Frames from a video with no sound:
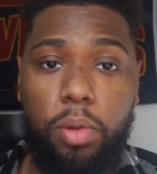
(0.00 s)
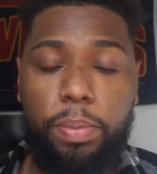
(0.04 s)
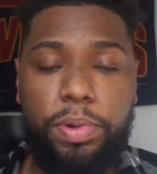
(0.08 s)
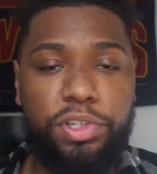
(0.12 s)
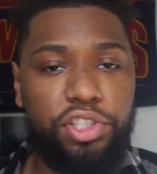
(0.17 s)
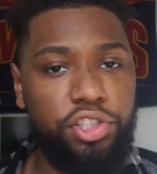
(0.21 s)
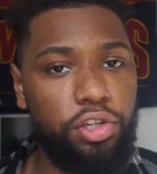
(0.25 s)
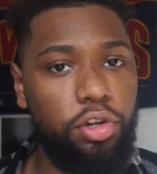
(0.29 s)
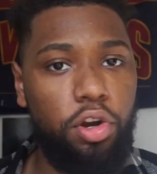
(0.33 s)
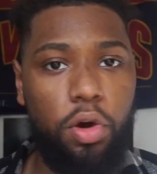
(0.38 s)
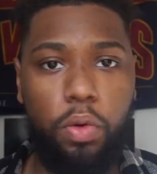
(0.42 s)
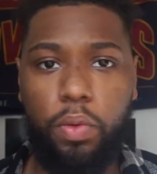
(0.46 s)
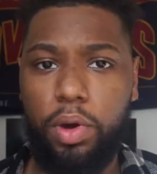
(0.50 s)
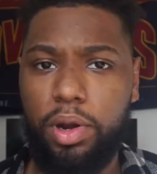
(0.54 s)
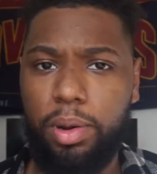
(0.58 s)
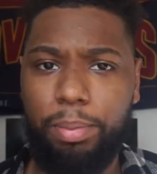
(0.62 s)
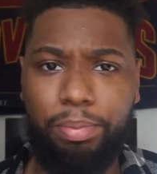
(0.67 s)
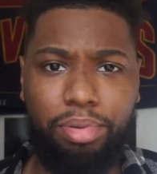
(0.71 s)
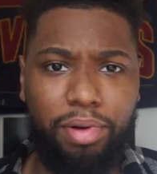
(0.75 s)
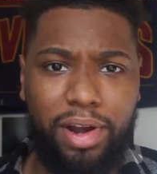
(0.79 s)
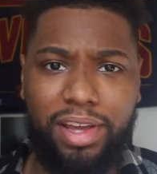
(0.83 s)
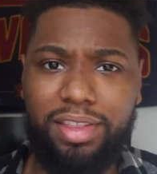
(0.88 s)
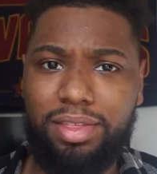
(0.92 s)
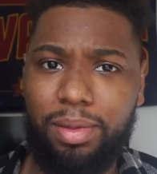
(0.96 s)
but you don't want to
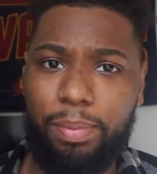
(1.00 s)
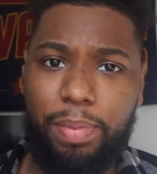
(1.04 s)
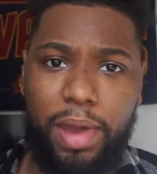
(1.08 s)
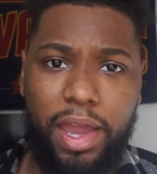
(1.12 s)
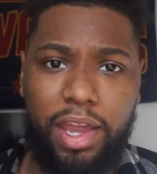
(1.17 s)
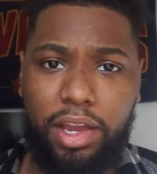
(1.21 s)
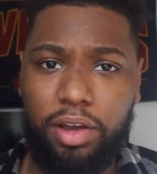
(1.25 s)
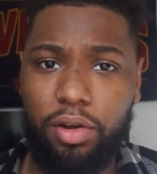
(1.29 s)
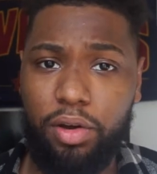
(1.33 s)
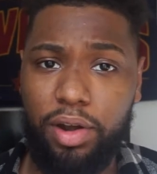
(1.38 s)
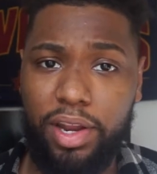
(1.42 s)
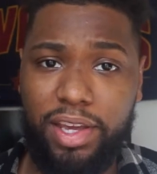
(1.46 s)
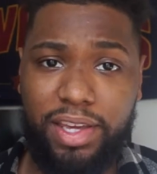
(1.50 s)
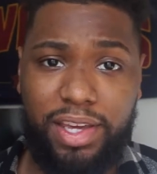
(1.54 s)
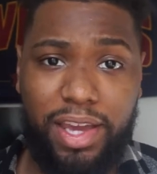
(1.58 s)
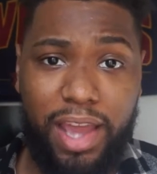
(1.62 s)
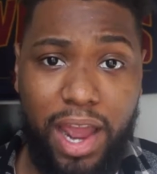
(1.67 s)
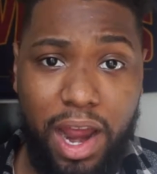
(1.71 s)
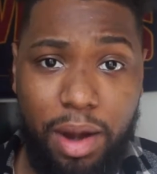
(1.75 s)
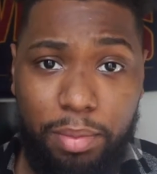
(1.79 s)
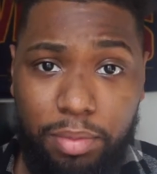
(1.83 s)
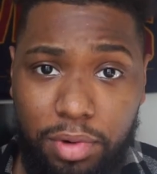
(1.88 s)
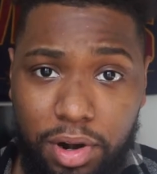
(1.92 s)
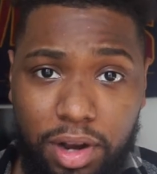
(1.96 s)
break the bank on a
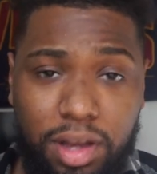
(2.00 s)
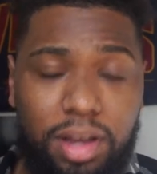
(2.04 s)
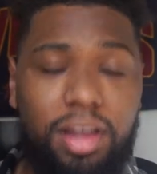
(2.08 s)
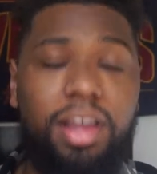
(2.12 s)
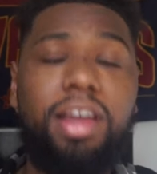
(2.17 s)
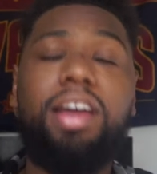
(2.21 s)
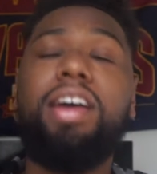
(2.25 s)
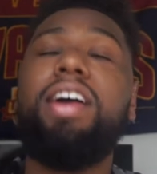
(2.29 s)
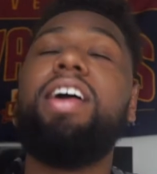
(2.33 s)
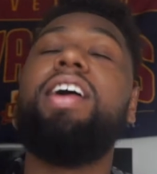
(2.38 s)
camera,